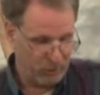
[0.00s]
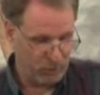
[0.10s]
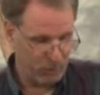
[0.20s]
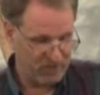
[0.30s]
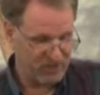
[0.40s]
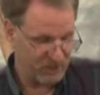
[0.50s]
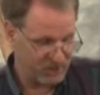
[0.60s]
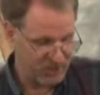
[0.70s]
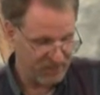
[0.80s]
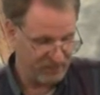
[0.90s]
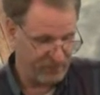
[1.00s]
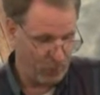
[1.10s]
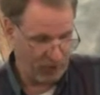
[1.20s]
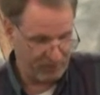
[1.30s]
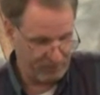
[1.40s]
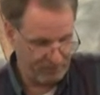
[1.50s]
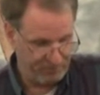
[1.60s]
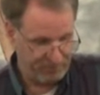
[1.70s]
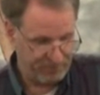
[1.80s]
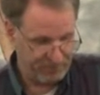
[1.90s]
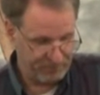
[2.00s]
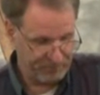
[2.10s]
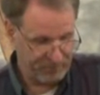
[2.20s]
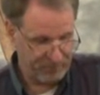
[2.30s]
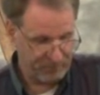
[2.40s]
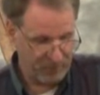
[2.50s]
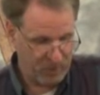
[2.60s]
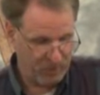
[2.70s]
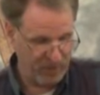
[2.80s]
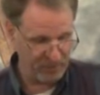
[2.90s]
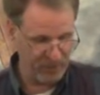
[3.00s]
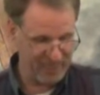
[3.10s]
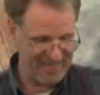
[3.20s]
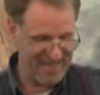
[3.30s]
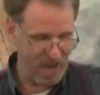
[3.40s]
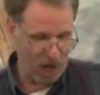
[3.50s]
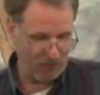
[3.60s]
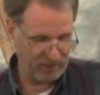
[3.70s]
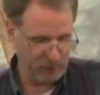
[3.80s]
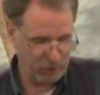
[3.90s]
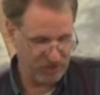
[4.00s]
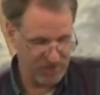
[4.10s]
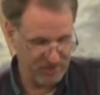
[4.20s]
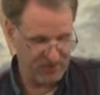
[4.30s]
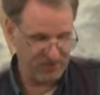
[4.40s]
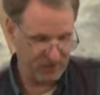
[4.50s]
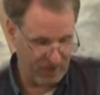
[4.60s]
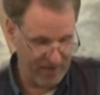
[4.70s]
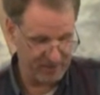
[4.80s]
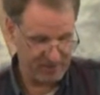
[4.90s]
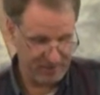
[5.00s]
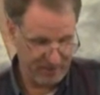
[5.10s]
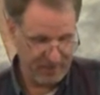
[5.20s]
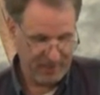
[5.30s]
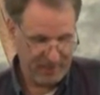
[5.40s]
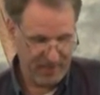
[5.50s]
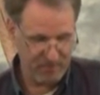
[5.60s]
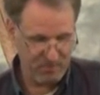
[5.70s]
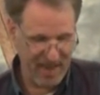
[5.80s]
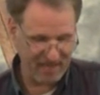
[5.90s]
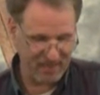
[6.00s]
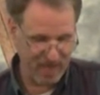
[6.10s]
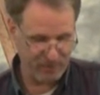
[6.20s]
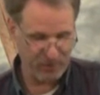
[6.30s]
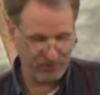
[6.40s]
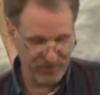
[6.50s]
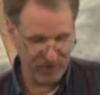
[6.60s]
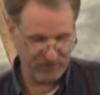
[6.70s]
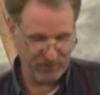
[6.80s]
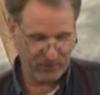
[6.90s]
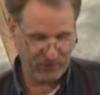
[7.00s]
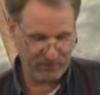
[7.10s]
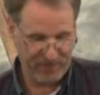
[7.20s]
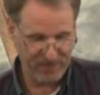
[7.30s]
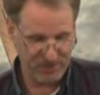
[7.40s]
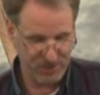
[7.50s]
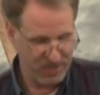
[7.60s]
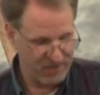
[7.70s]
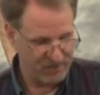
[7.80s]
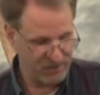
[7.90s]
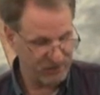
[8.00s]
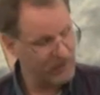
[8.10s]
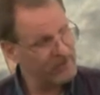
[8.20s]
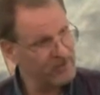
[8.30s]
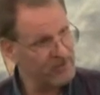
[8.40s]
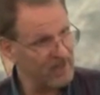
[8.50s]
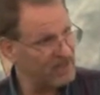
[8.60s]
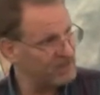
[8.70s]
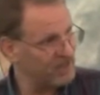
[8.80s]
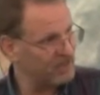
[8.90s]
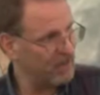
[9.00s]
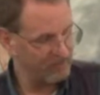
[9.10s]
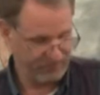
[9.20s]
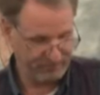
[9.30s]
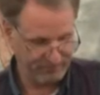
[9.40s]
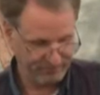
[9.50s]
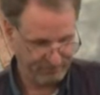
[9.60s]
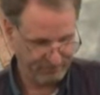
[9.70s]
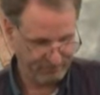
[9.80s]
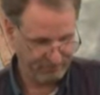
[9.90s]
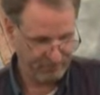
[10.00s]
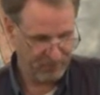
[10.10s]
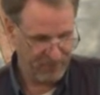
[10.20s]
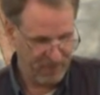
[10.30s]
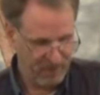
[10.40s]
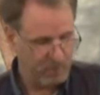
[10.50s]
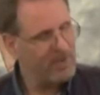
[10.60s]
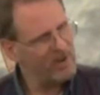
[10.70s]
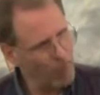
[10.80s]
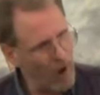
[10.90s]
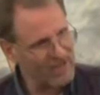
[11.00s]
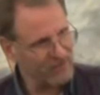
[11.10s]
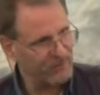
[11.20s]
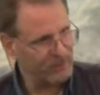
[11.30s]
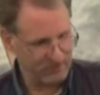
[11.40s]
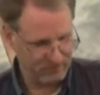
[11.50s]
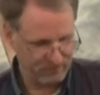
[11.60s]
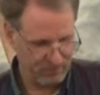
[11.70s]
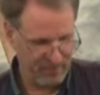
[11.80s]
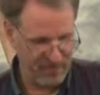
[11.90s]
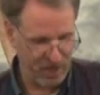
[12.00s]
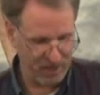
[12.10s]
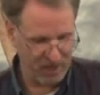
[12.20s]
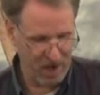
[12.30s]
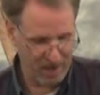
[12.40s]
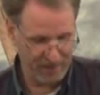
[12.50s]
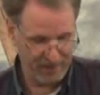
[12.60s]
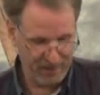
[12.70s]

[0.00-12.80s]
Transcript: Romans 13:4. But put ye on the Lord Jesus Christ, and make not provision for the flesh to fulfill the lust thereof. Be watchful. Be on guard.